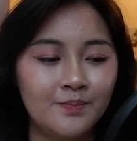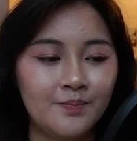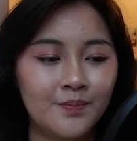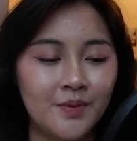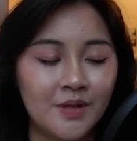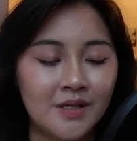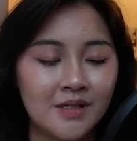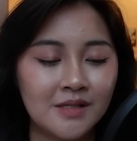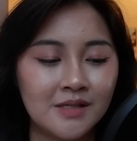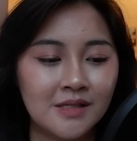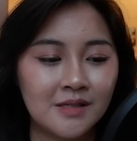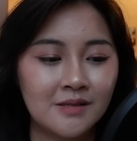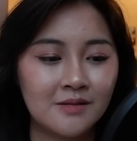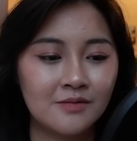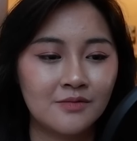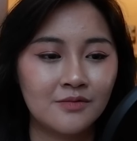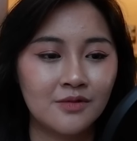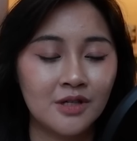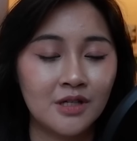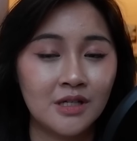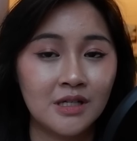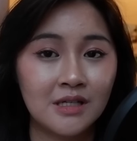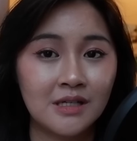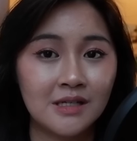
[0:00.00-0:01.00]
because it
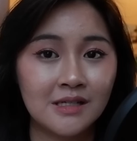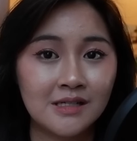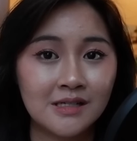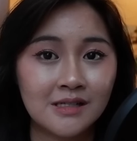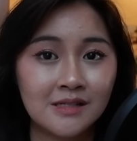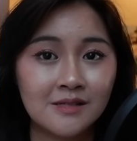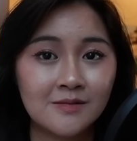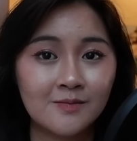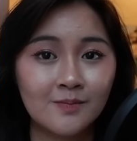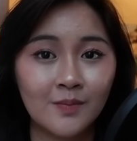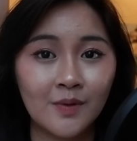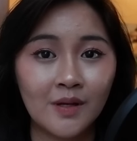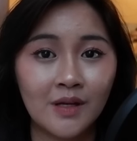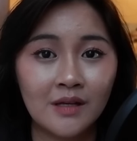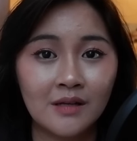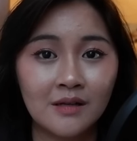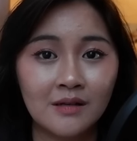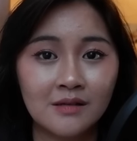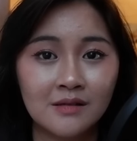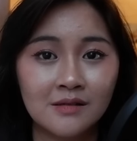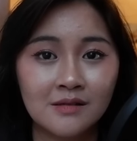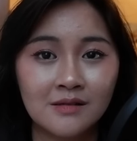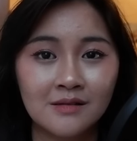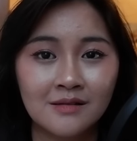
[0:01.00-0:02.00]
really does
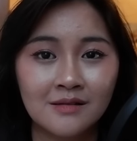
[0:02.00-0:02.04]
mean